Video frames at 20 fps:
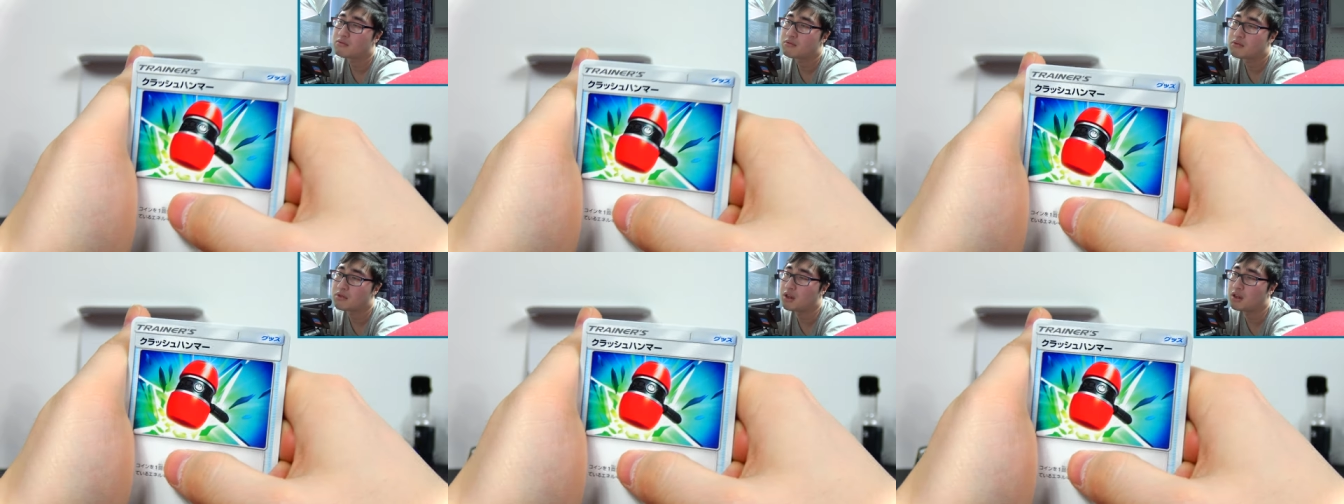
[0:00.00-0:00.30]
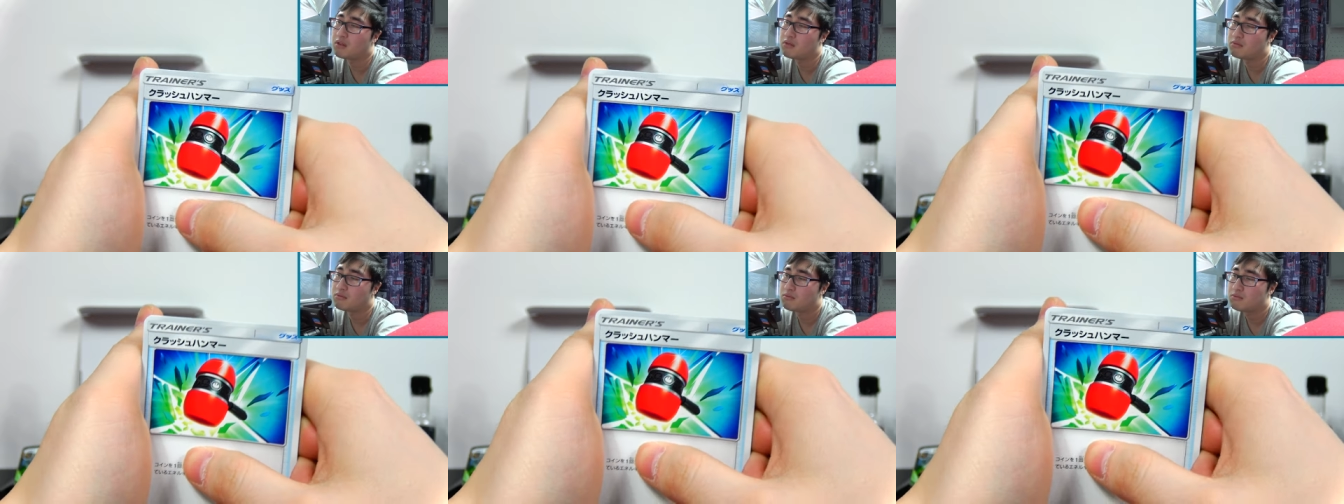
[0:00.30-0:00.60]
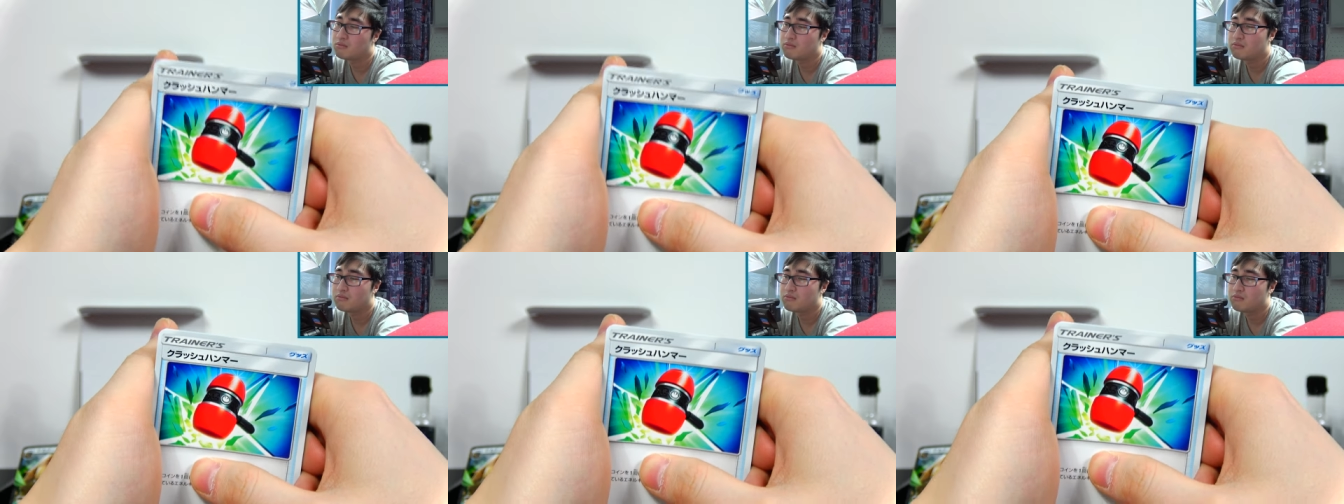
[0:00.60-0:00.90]
So,
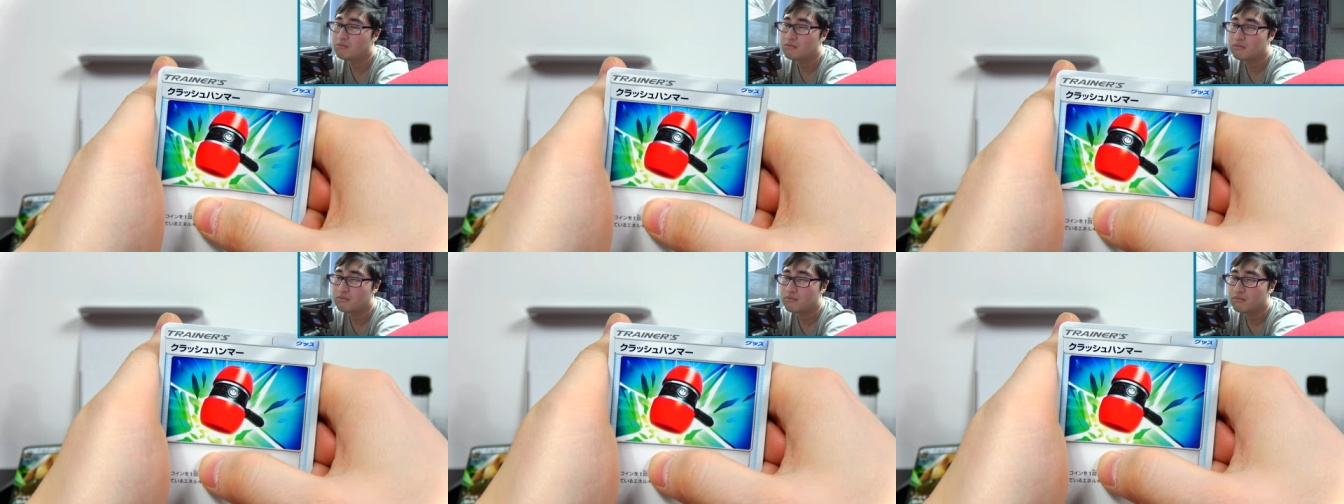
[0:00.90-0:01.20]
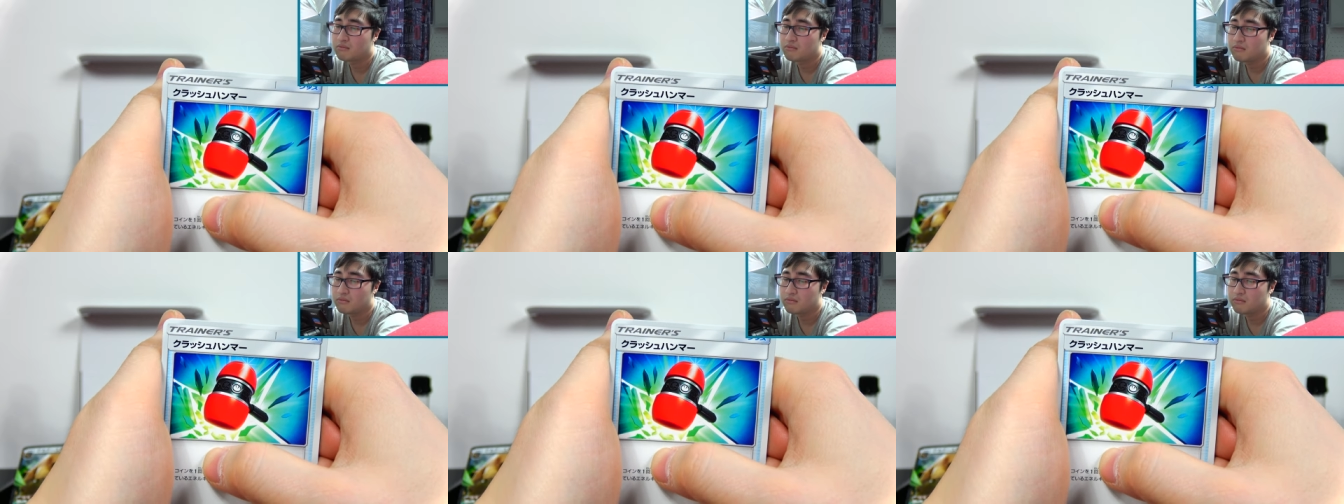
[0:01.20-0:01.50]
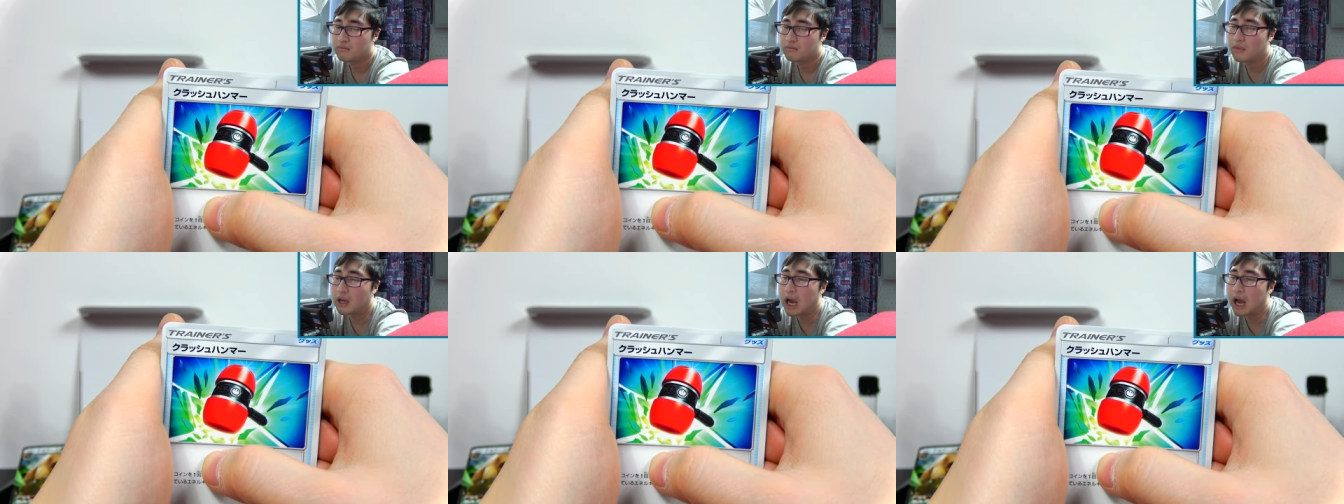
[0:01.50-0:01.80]

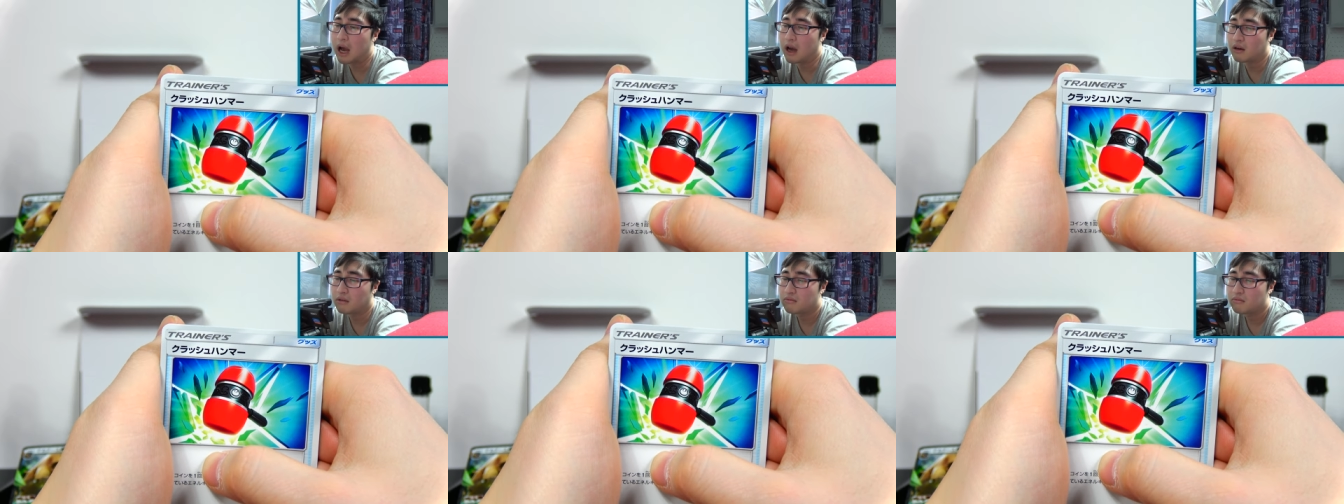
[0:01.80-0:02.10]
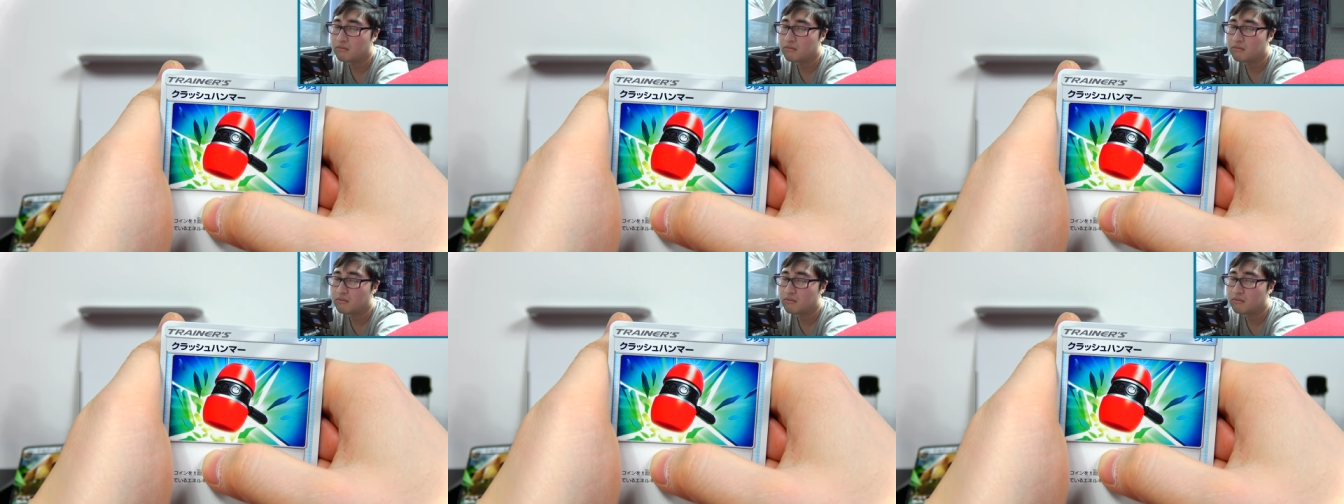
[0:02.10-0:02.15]
yeah.